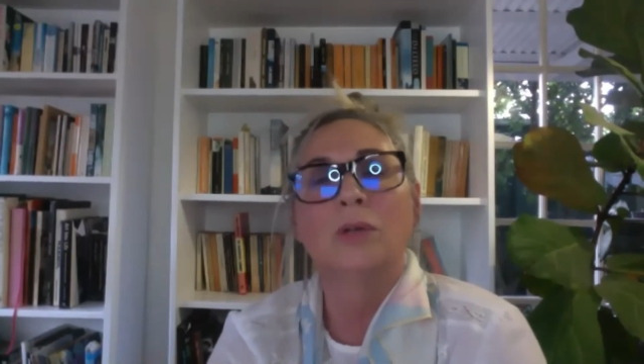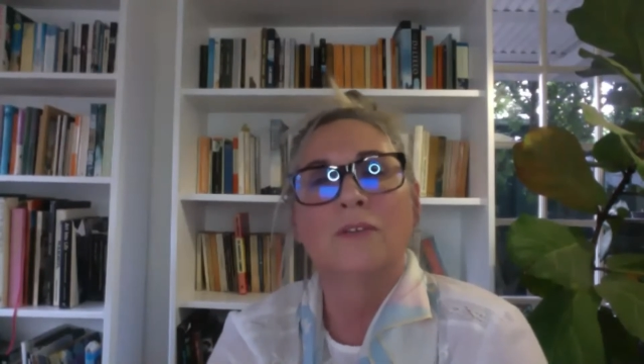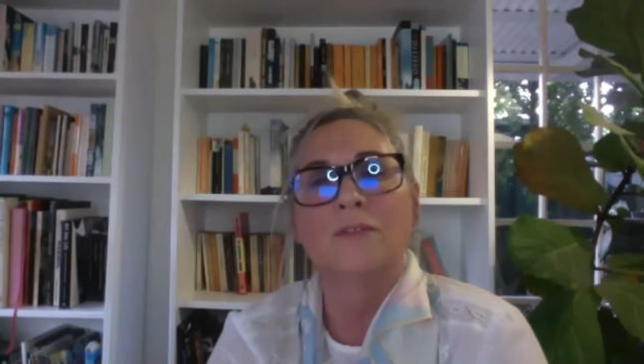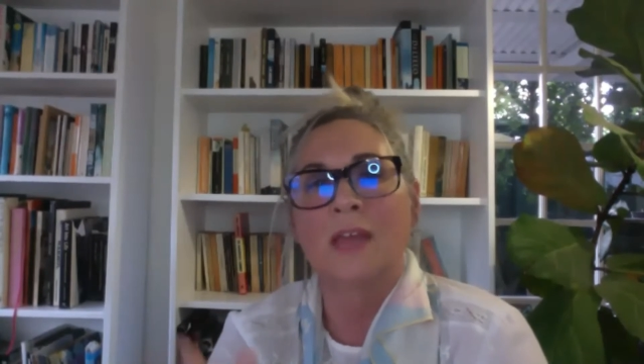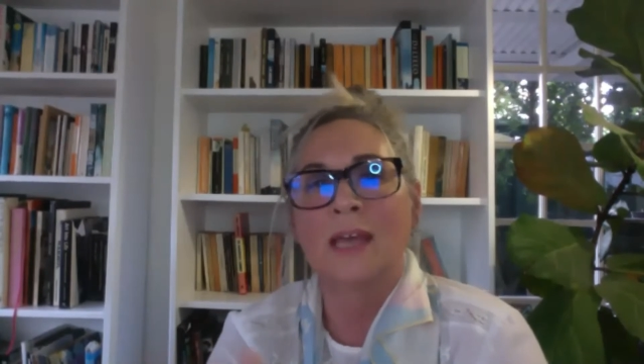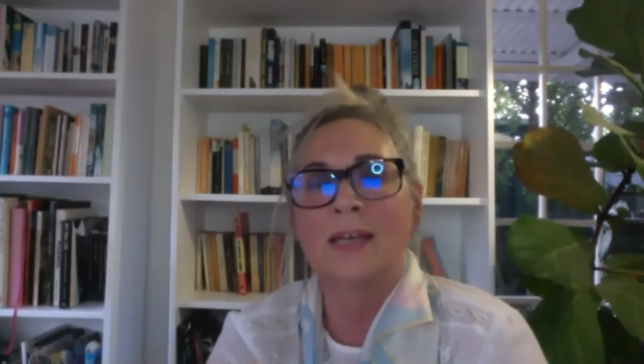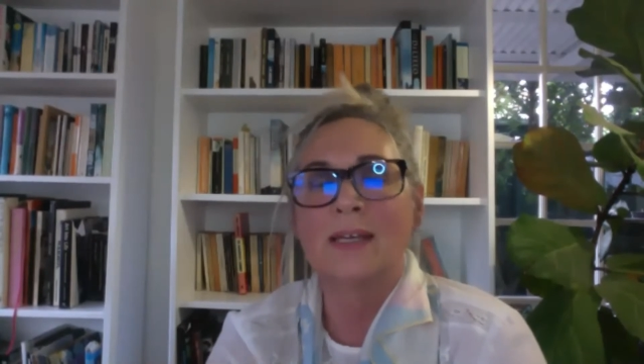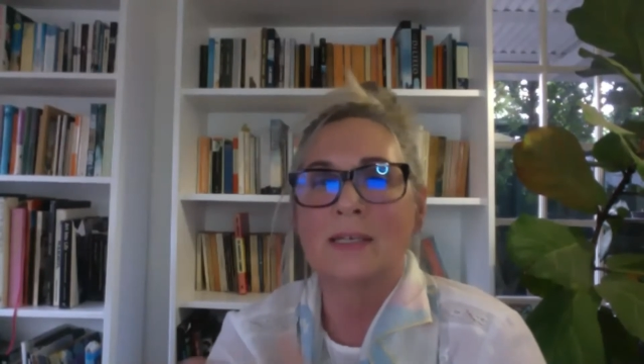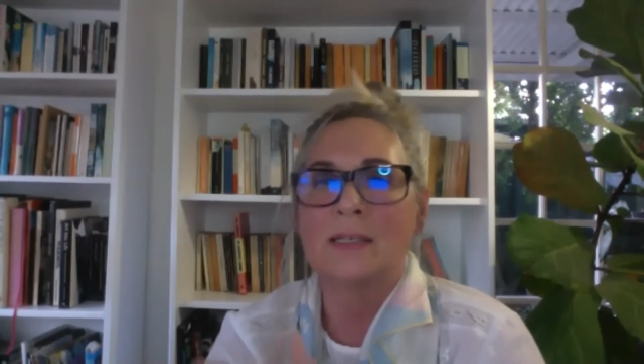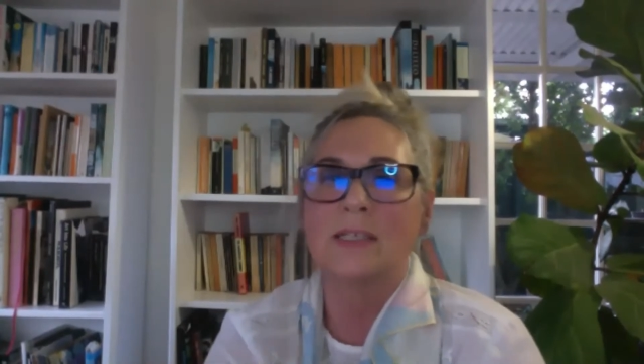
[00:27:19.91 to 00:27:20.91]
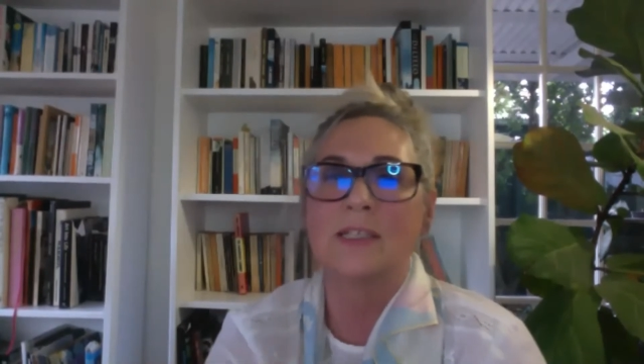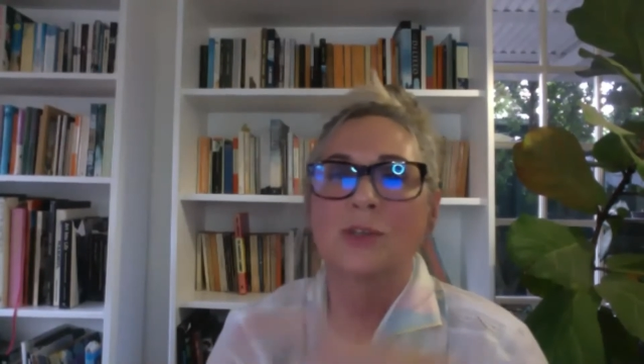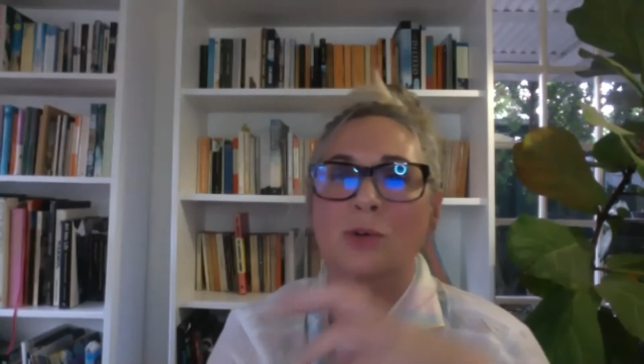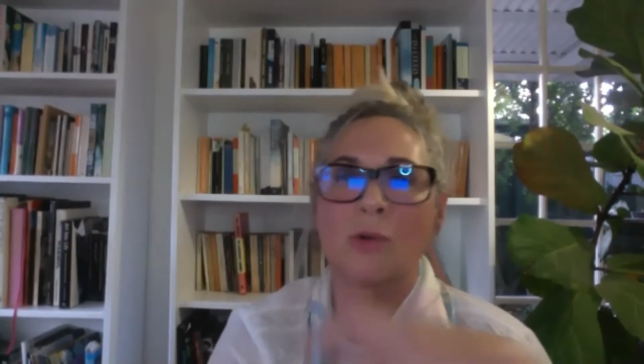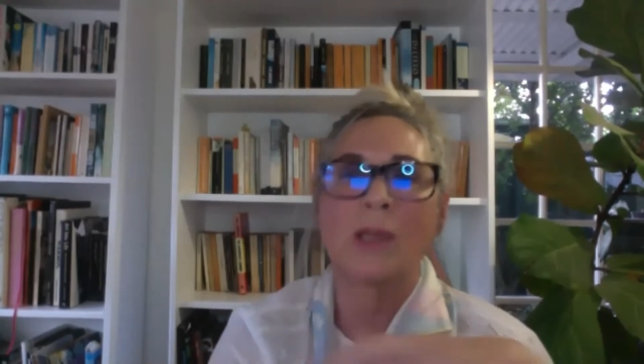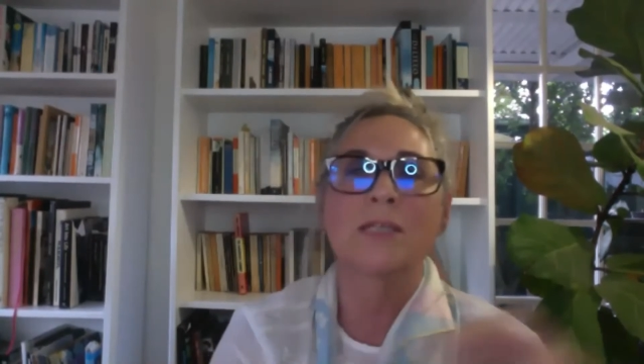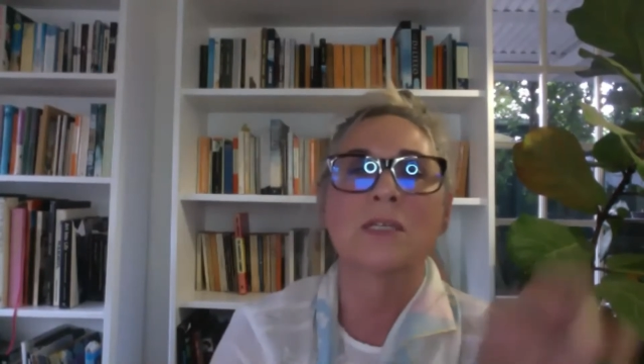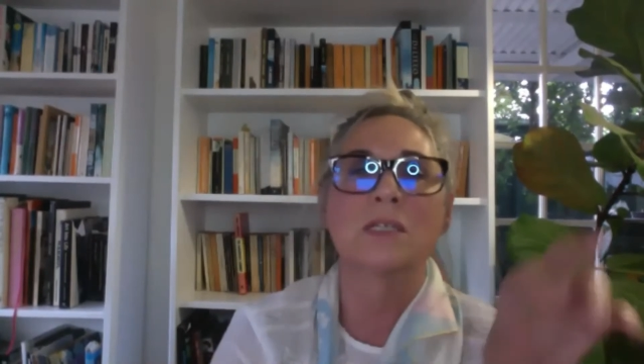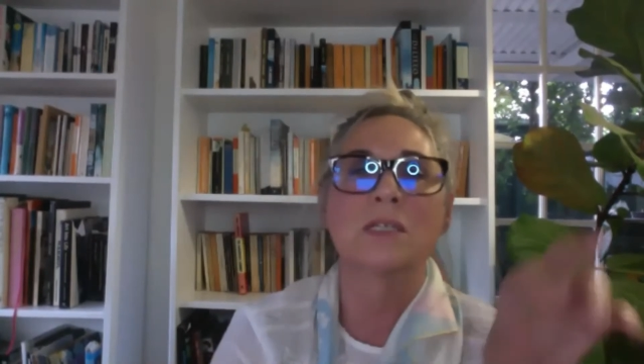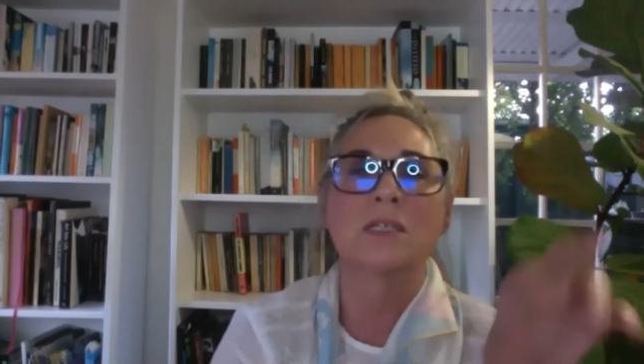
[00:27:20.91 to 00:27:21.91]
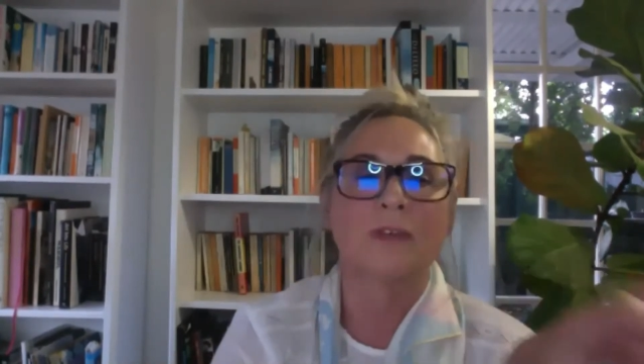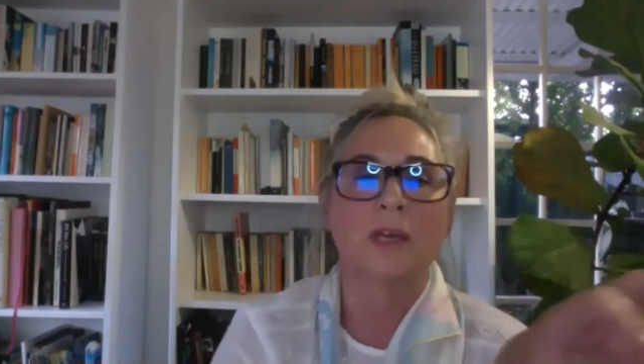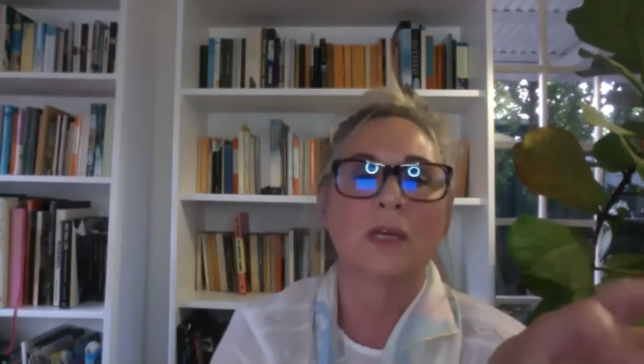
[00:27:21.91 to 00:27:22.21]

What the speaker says: if that is his greatest fear?